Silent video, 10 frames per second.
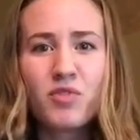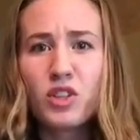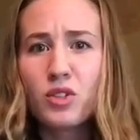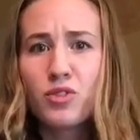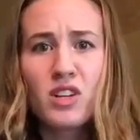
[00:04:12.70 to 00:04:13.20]

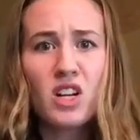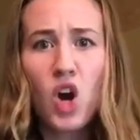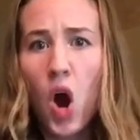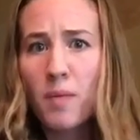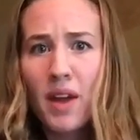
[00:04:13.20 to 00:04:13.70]
Feel free to
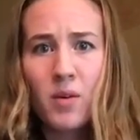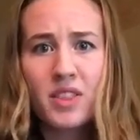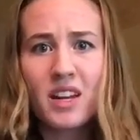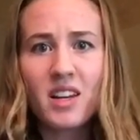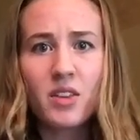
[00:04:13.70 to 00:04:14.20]
comment
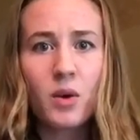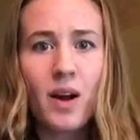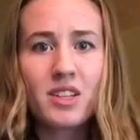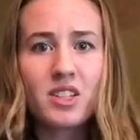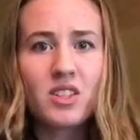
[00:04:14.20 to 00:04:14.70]
with any other
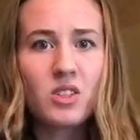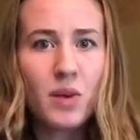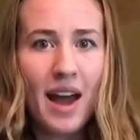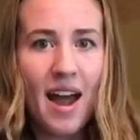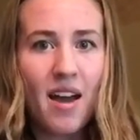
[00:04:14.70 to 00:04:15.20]
questions
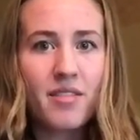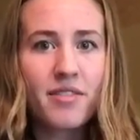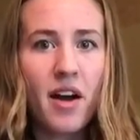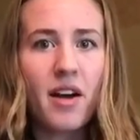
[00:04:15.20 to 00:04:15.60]
you have.